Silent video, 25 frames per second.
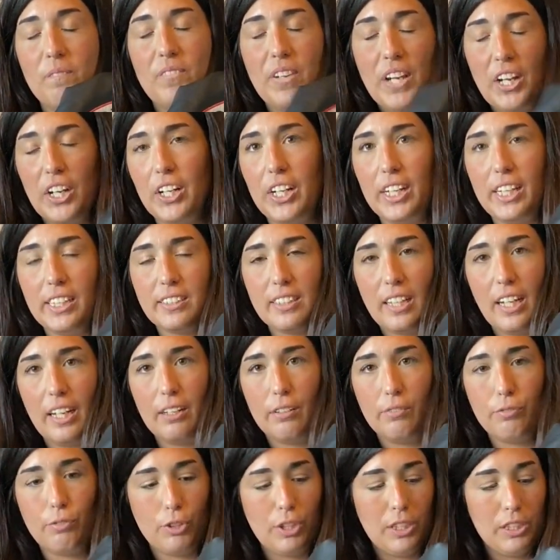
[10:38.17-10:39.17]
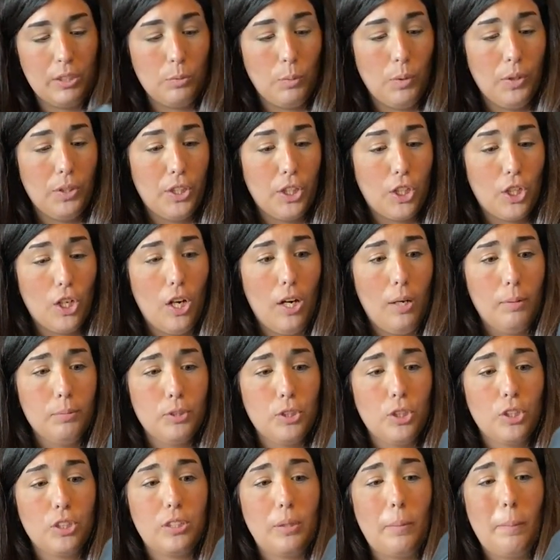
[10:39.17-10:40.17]
very excited for this one. The comps
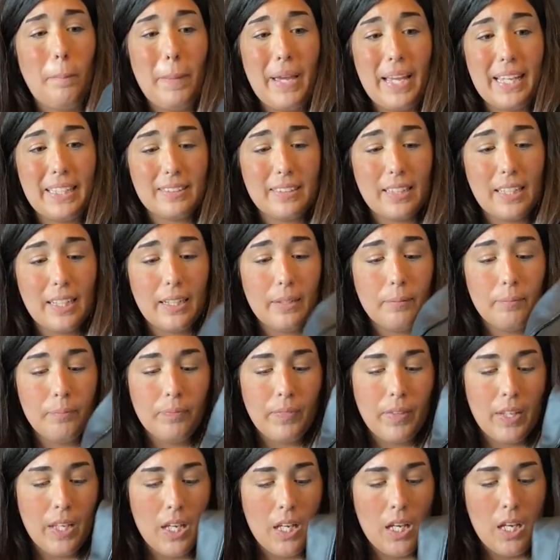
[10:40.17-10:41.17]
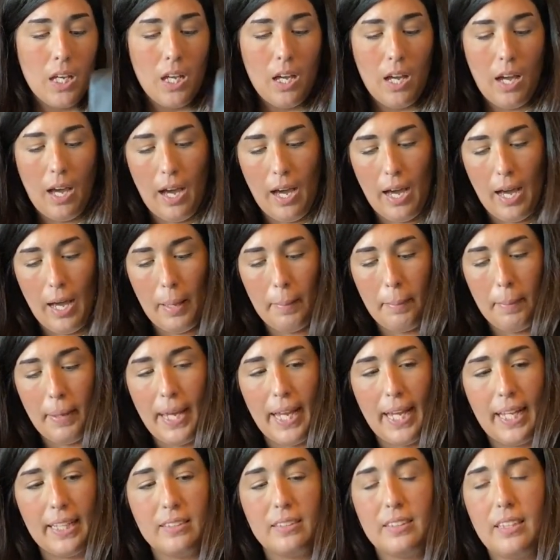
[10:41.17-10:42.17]
looked amazing. I paid